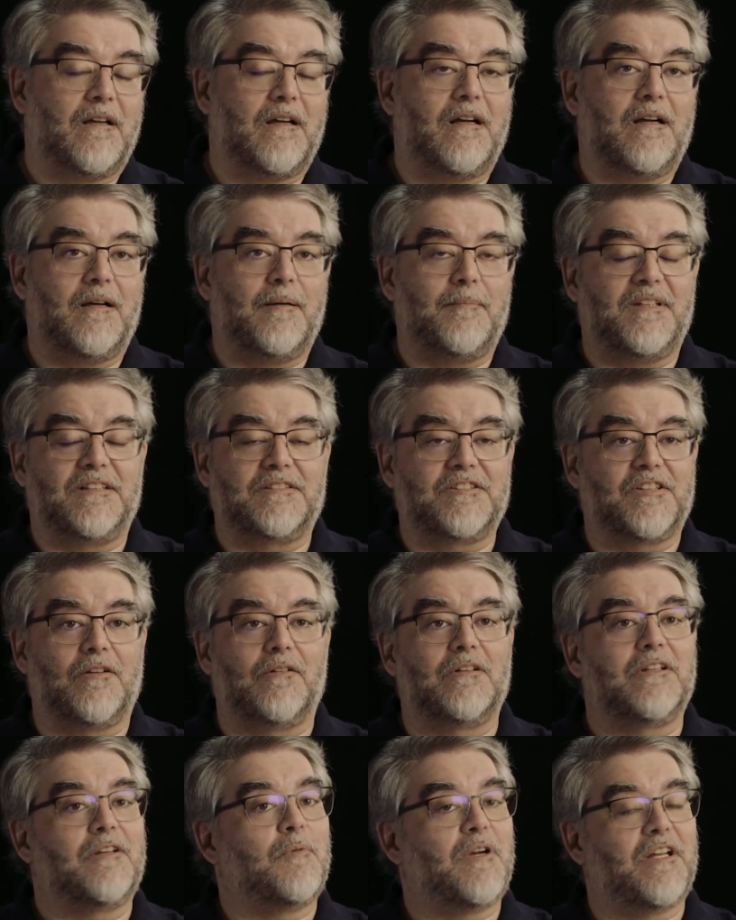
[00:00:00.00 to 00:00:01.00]
Um, it's the
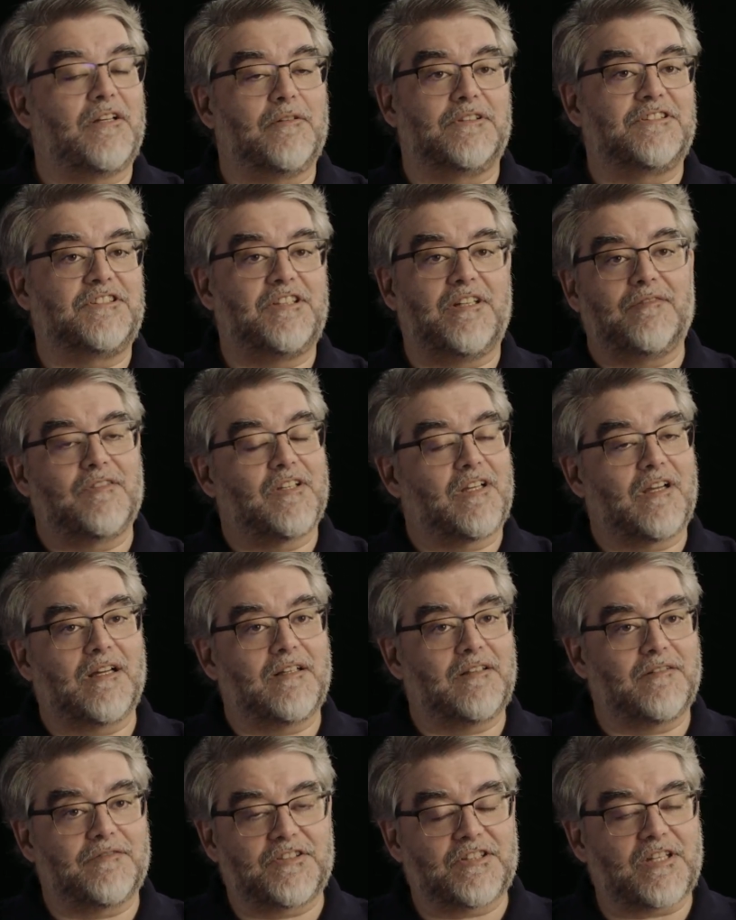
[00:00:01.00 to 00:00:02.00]
only way to achieve the
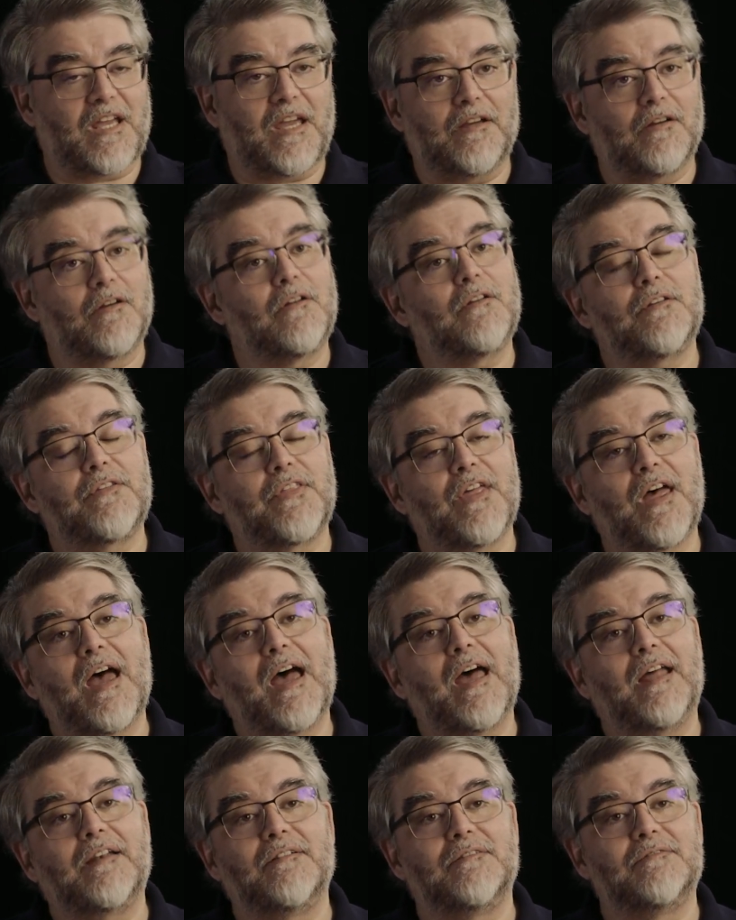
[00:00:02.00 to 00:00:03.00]
kind of scale
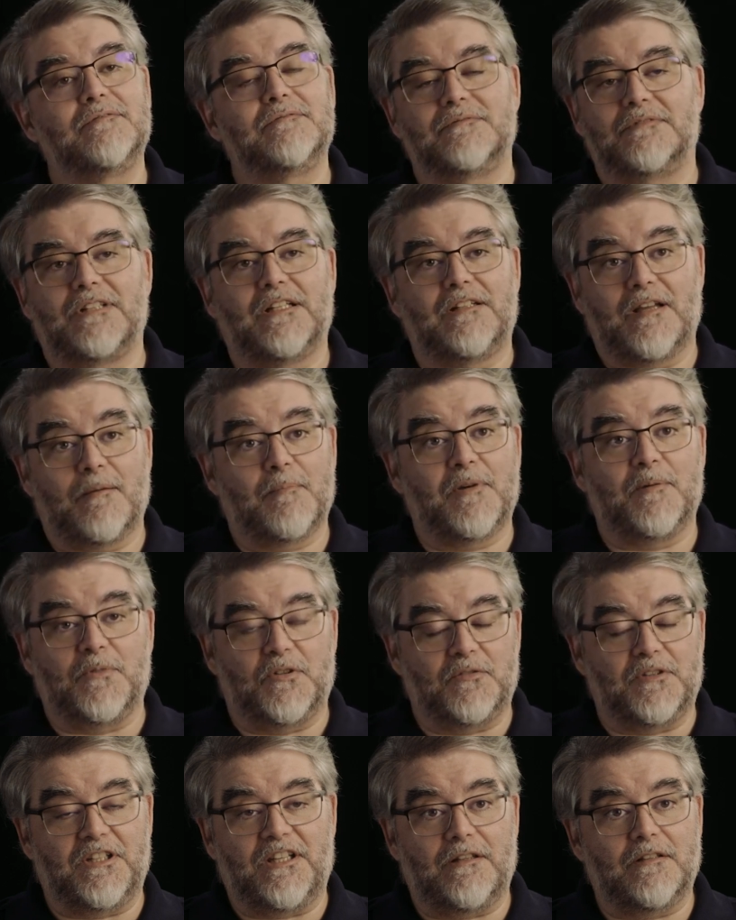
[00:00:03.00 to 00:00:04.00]
that an M M
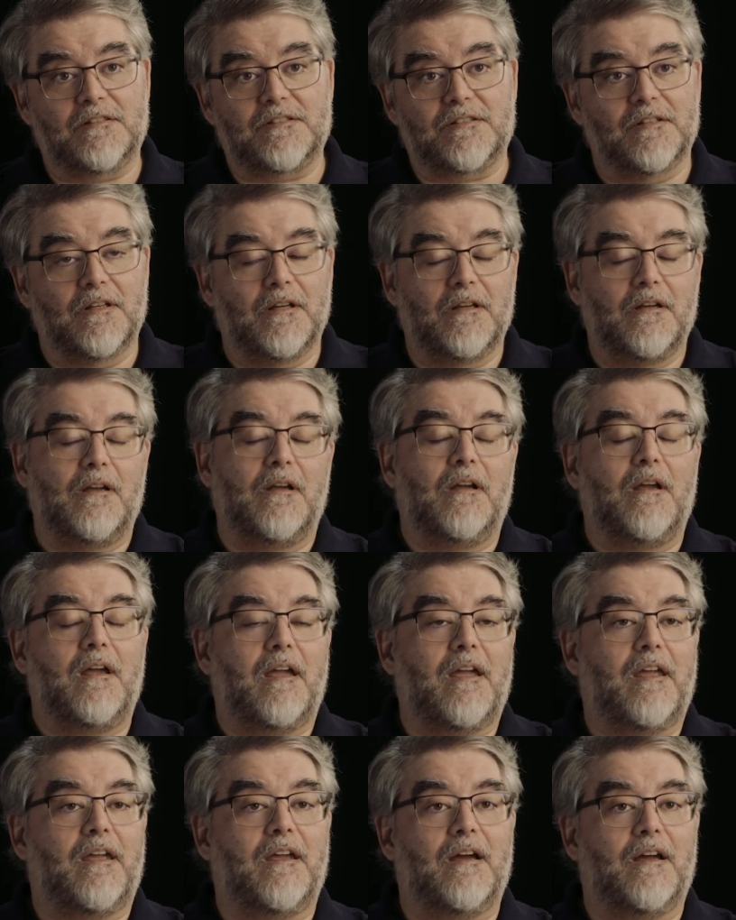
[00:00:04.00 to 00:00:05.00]
O needs.
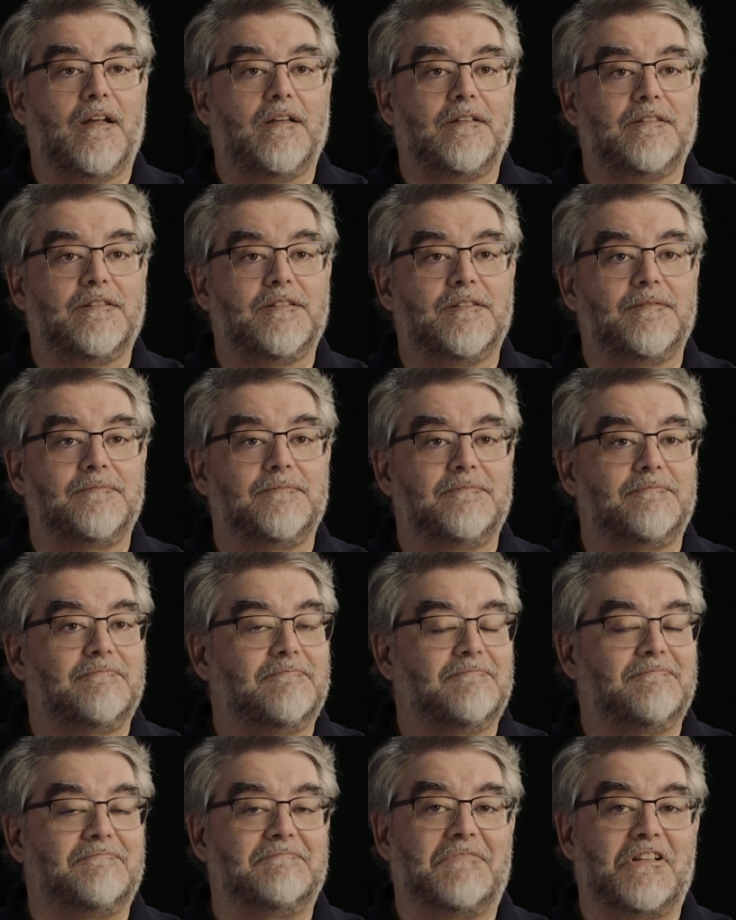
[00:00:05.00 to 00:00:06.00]
And
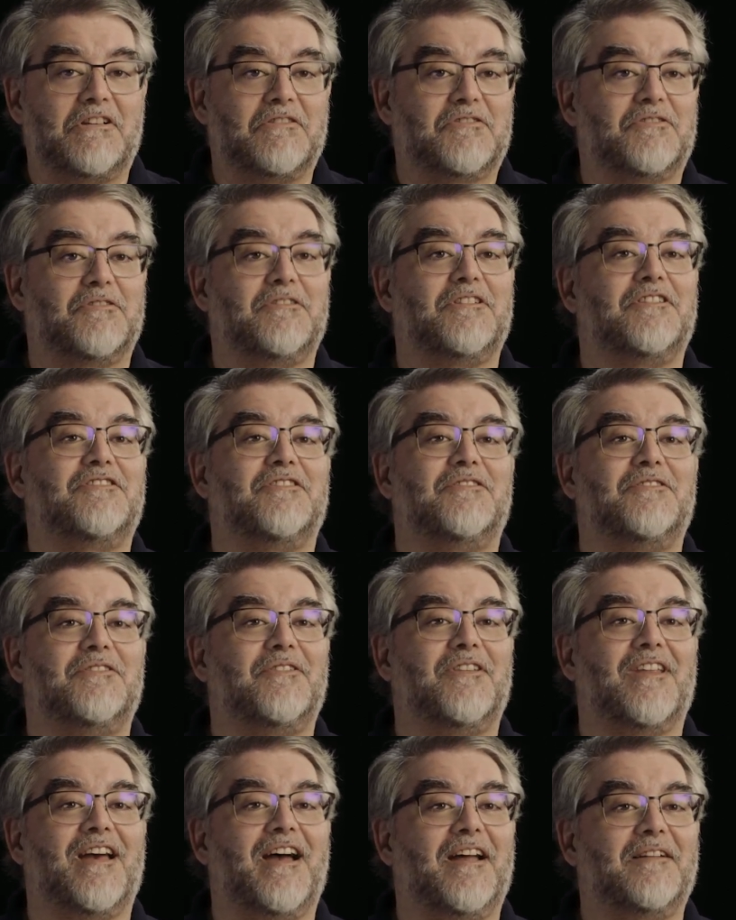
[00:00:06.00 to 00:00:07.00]
as soon as you
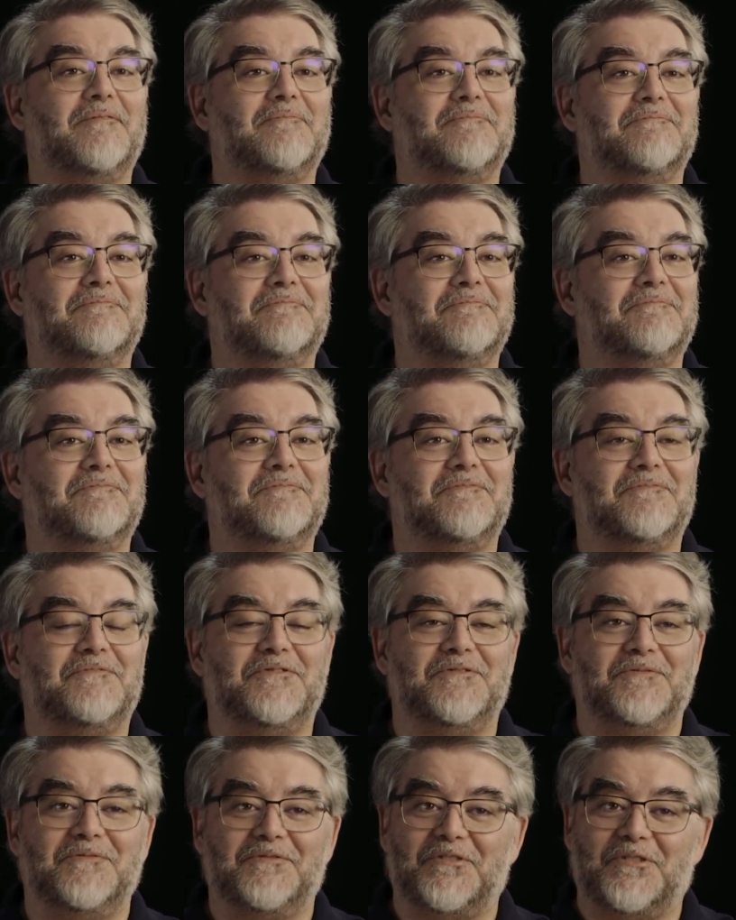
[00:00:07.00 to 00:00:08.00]
do that,
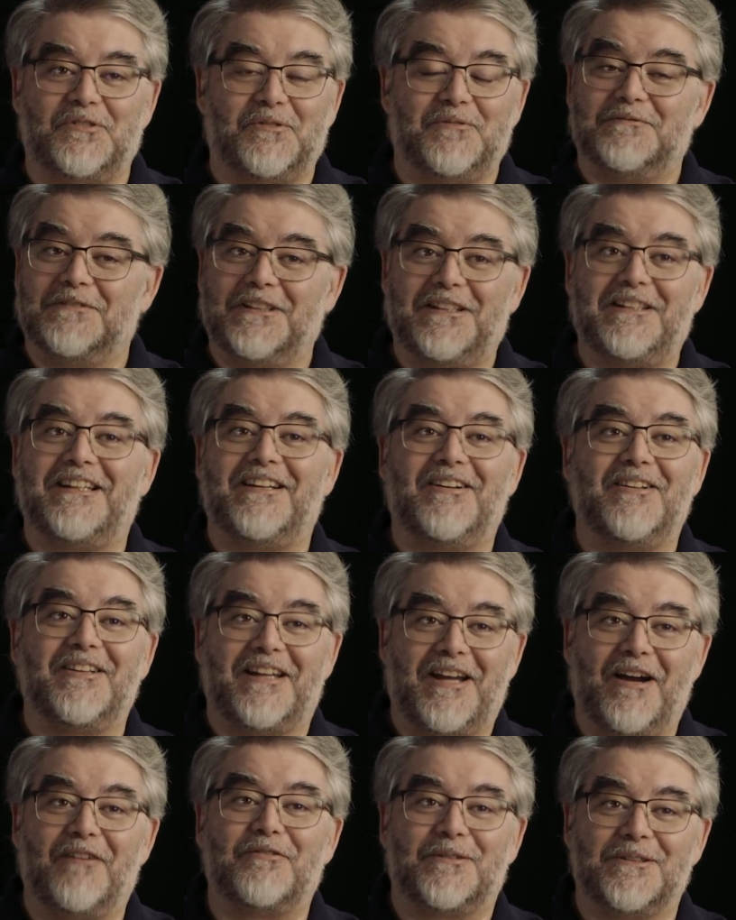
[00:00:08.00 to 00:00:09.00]
you really
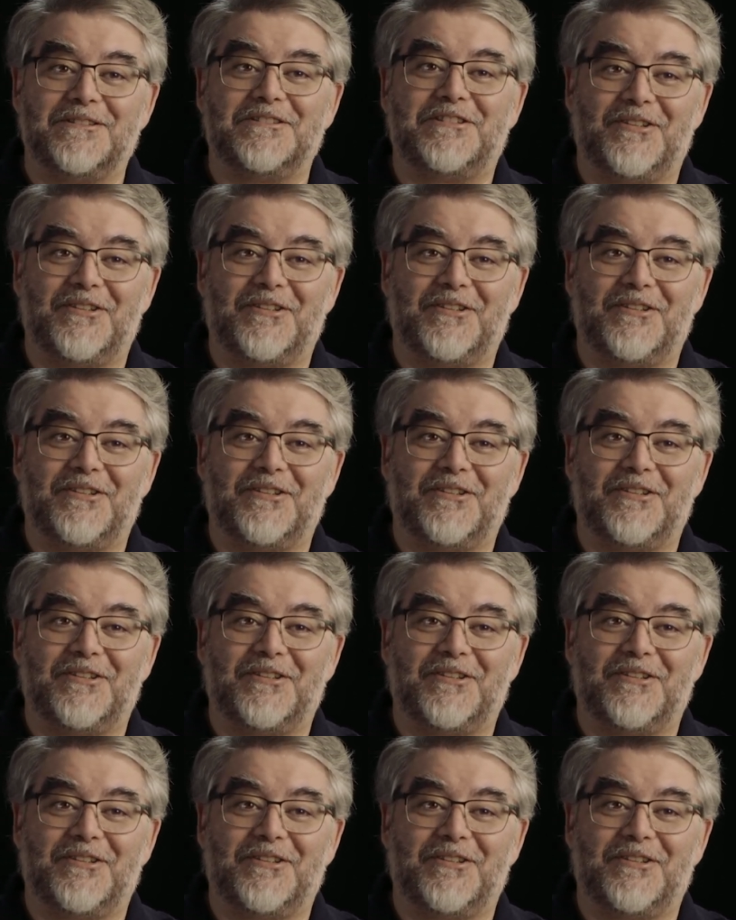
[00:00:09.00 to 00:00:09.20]
only have one